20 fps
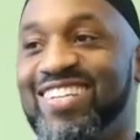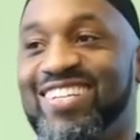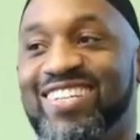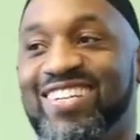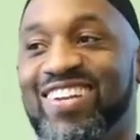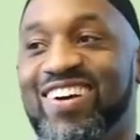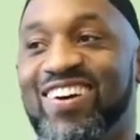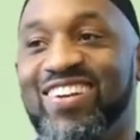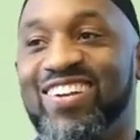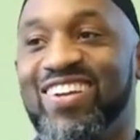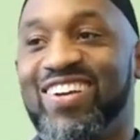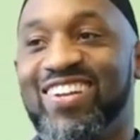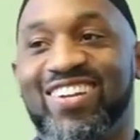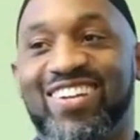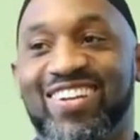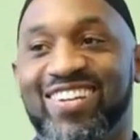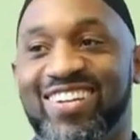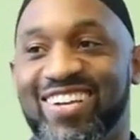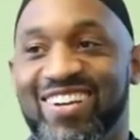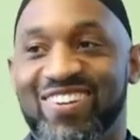No. No.
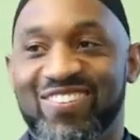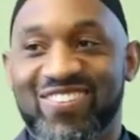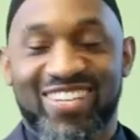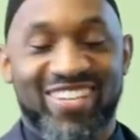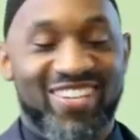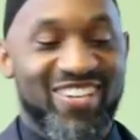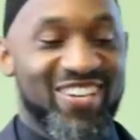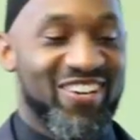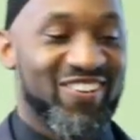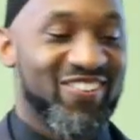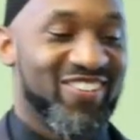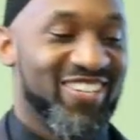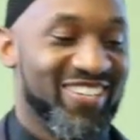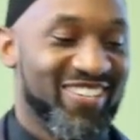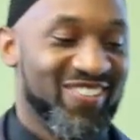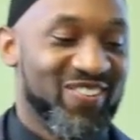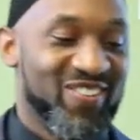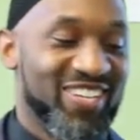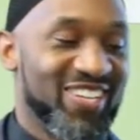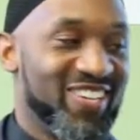No. No. We, yeah, we,
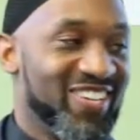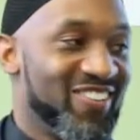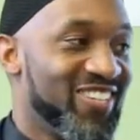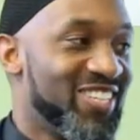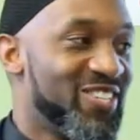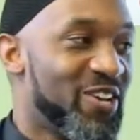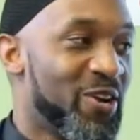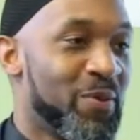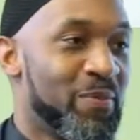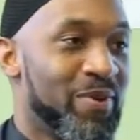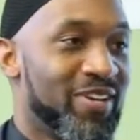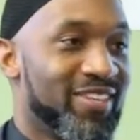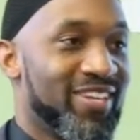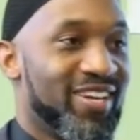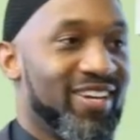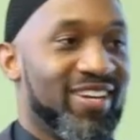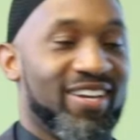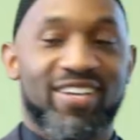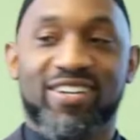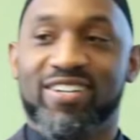we, we talk about
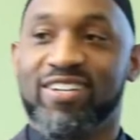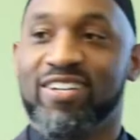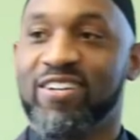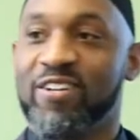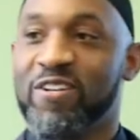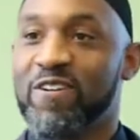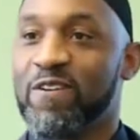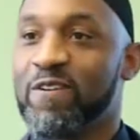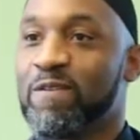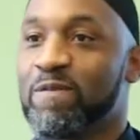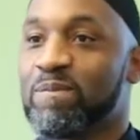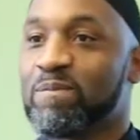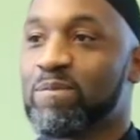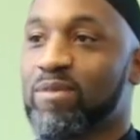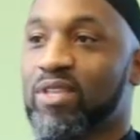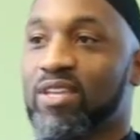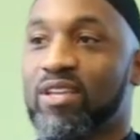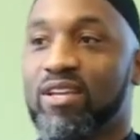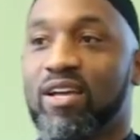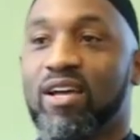that later.
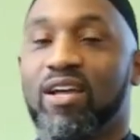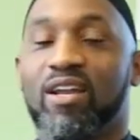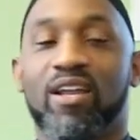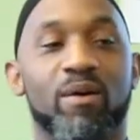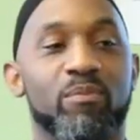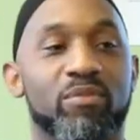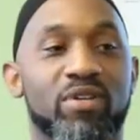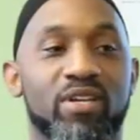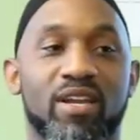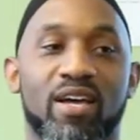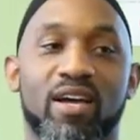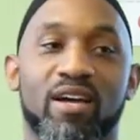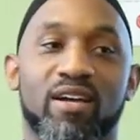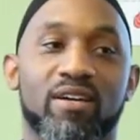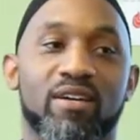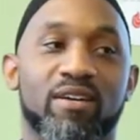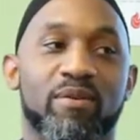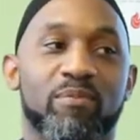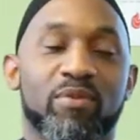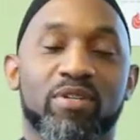Alhamdulillah,
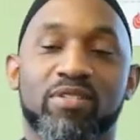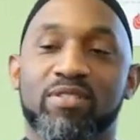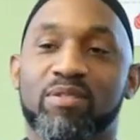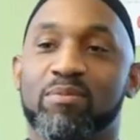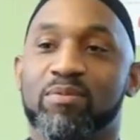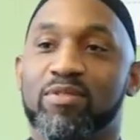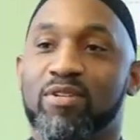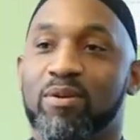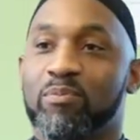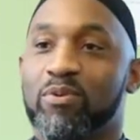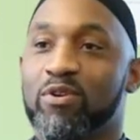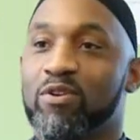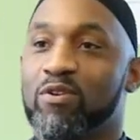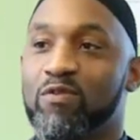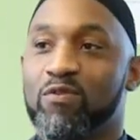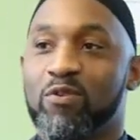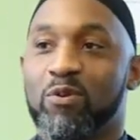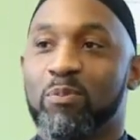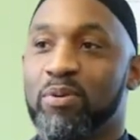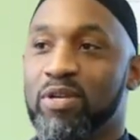Muslims are
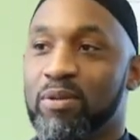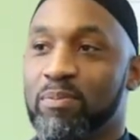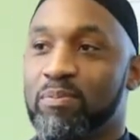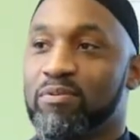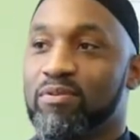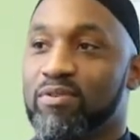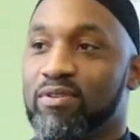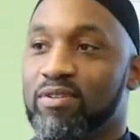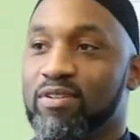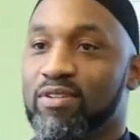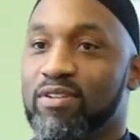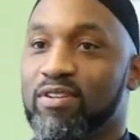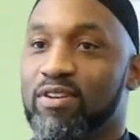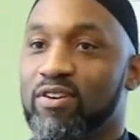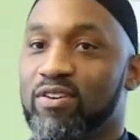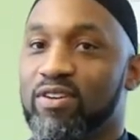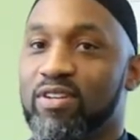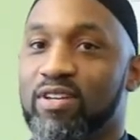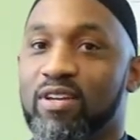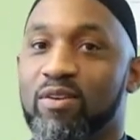beautiful people, you know,
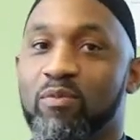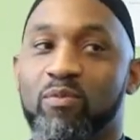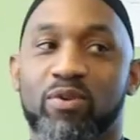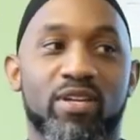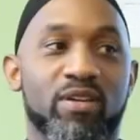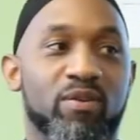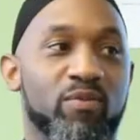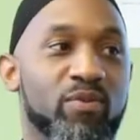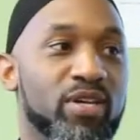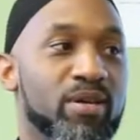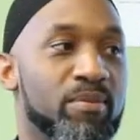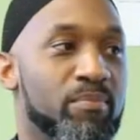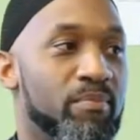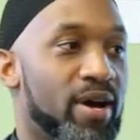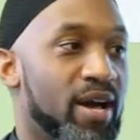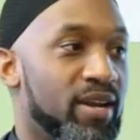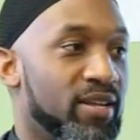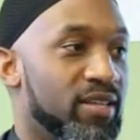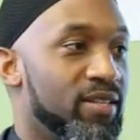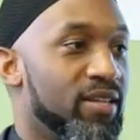and we, we
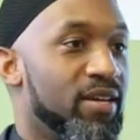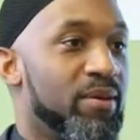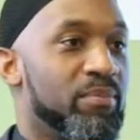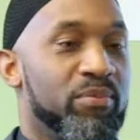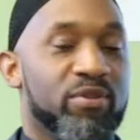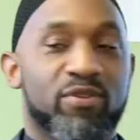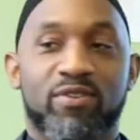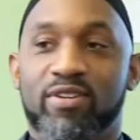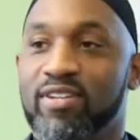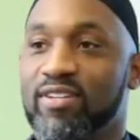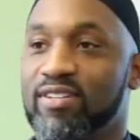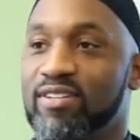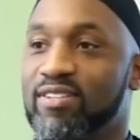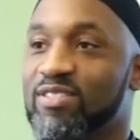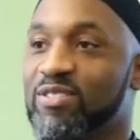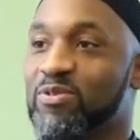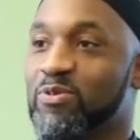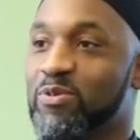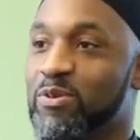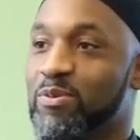embody that beauty in this
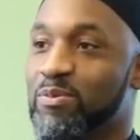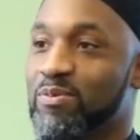room.